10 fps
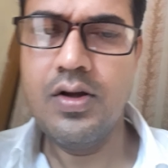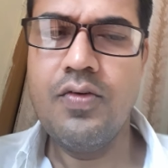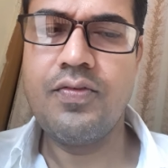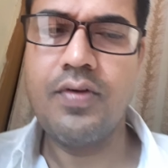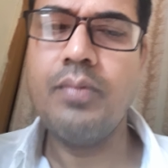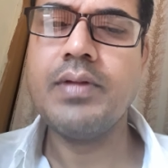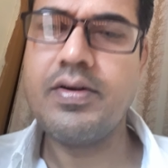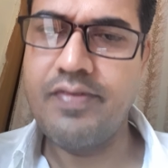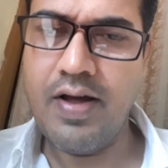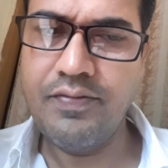from the
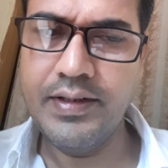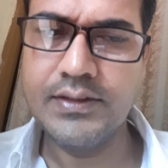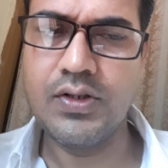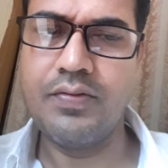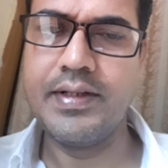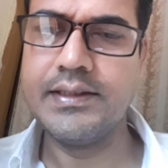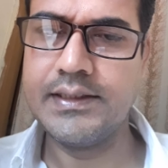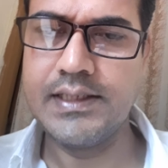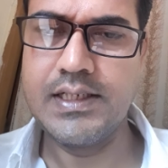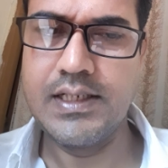traffics of the
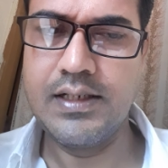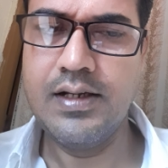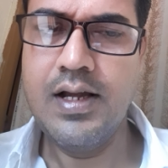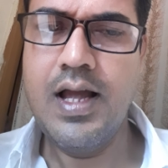city,